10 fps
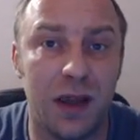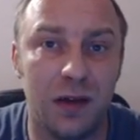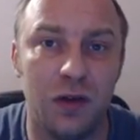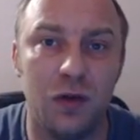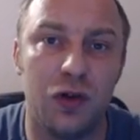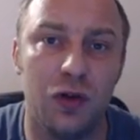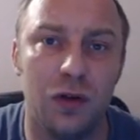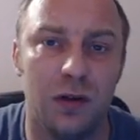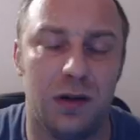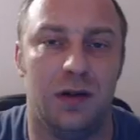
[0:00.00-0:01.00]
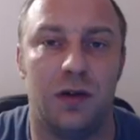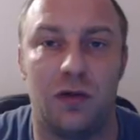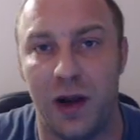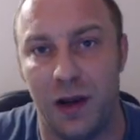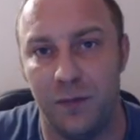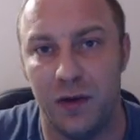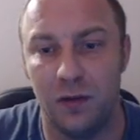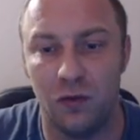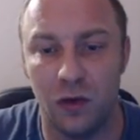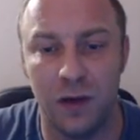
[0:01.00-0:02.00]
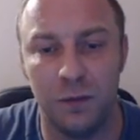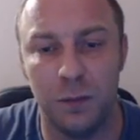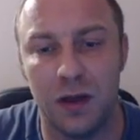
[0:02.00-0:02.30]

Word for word: then you shouldn't try a rook lift,